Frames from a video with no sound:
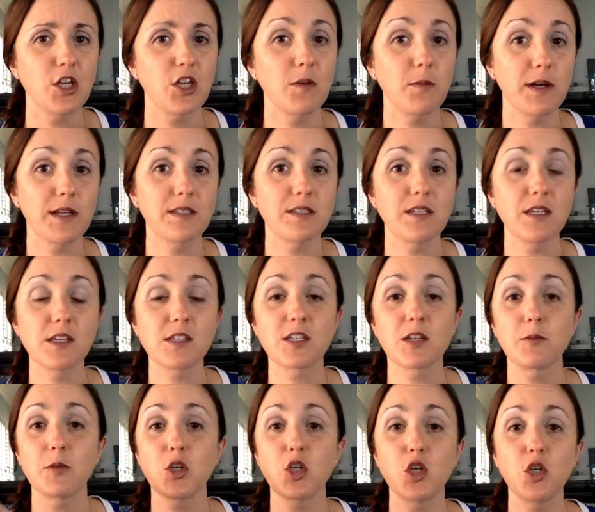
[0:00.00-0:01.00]
you might see
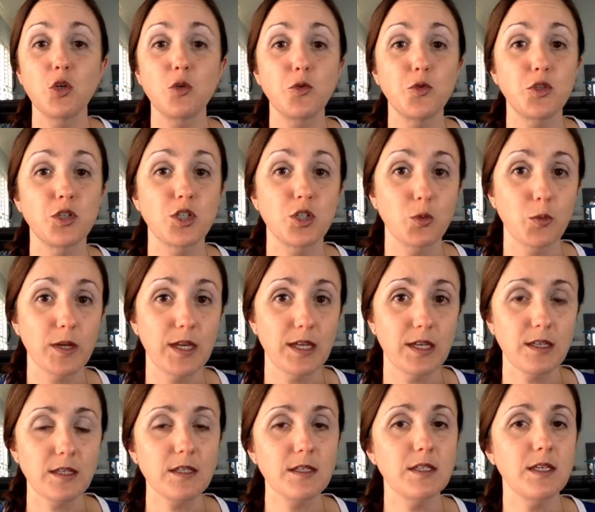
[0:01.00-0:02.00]
some huge
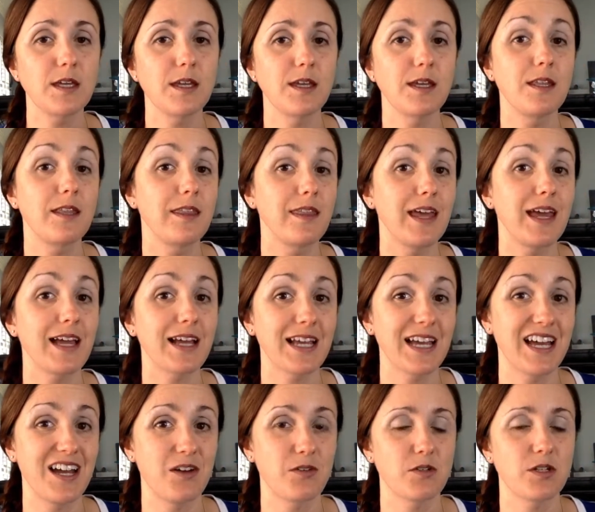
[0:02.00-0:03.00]
swings in that
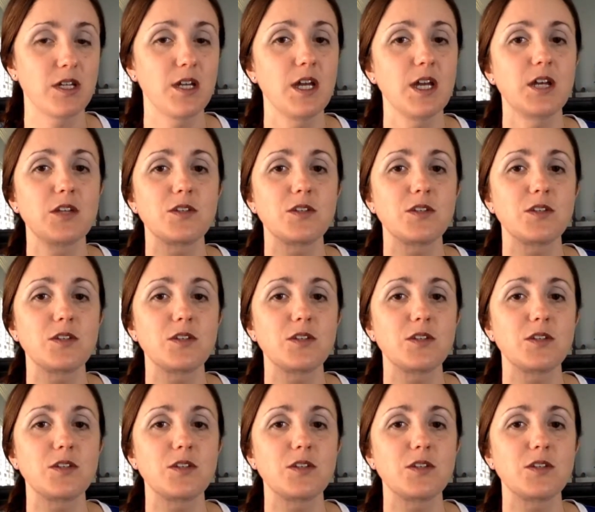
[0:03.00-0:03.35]
count.